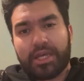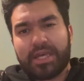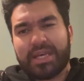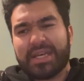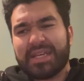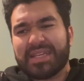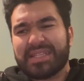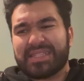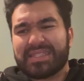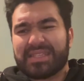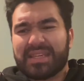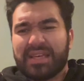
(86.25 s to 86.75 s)

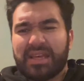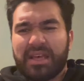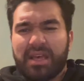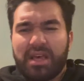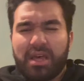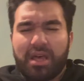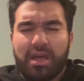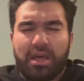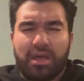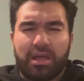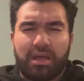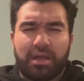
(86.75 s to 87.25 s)
His
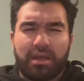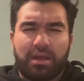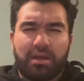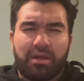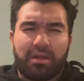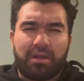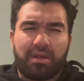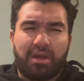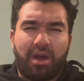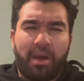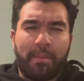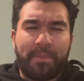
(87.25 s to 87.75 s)

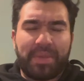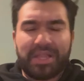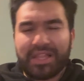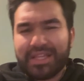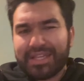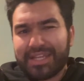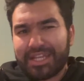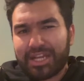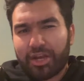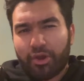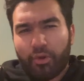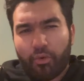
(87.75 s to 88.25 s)

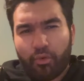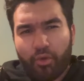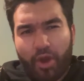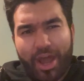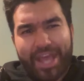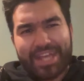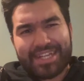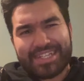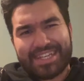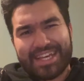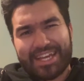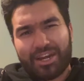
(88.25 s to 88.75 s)
ability to
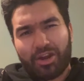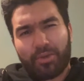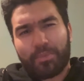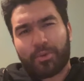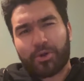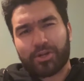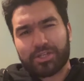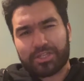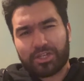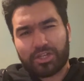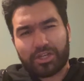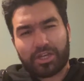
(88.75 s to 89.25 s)
write
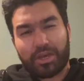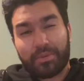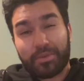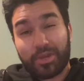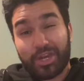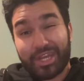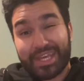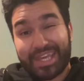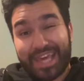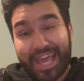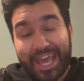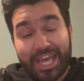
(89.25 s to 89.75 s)
interpersonal
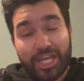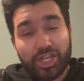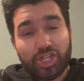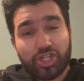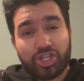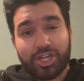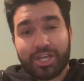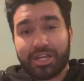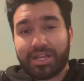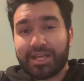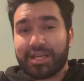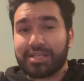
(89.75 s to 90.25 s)

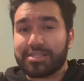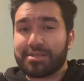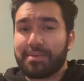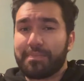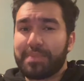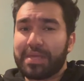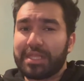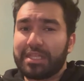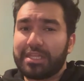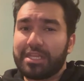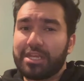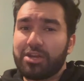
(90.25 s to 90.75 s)
communication, his
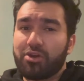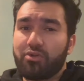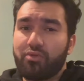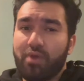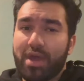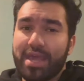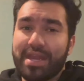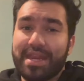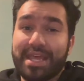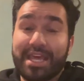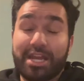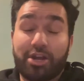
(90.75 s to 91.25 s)
ability to
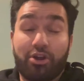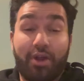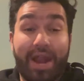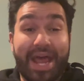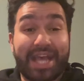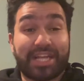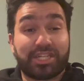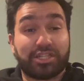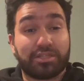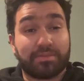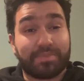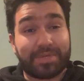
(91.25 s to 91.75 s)
write
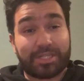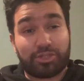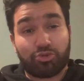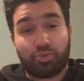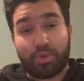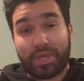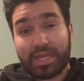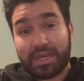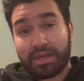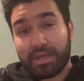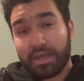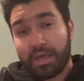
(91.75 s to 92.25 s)
interactions
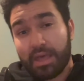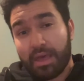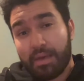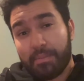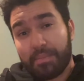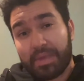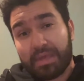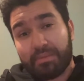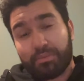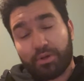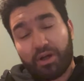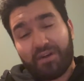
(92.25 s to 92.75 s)
between
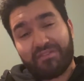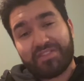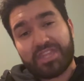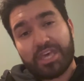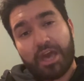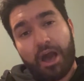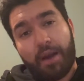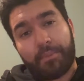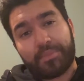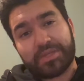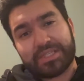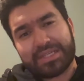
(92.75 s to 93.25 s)
people of
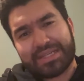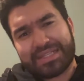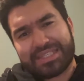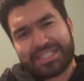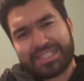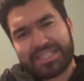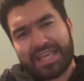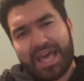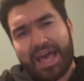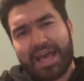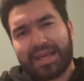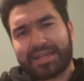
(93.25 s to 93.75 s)
the opposite
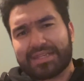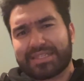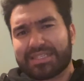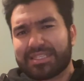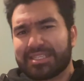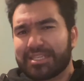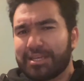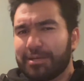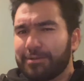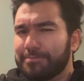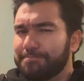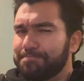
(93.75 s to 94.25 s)

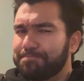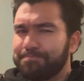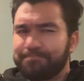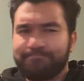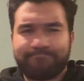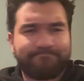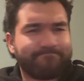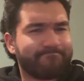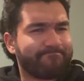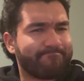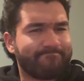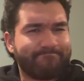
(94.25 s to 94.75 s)
sex,
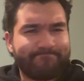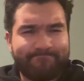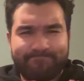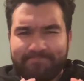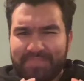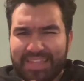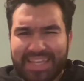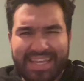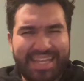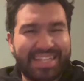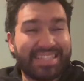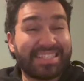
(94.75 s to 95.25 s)

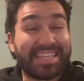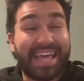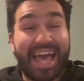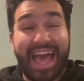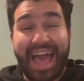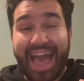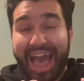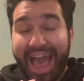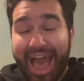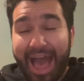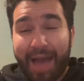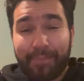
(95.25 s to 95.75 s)
it's
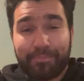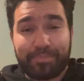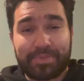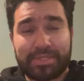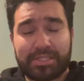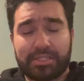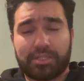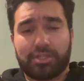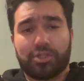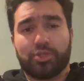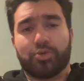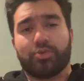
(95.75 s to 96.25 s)

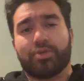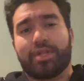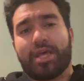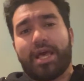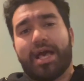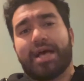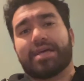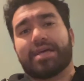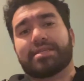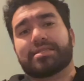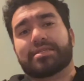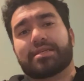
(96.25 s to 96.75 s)
absolute
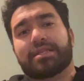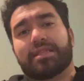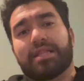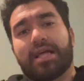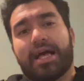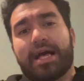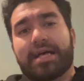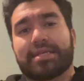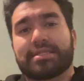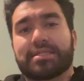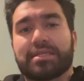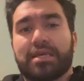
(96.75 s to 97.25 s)

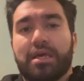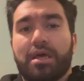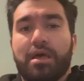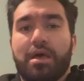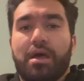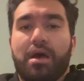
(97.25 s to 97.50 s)
S-class.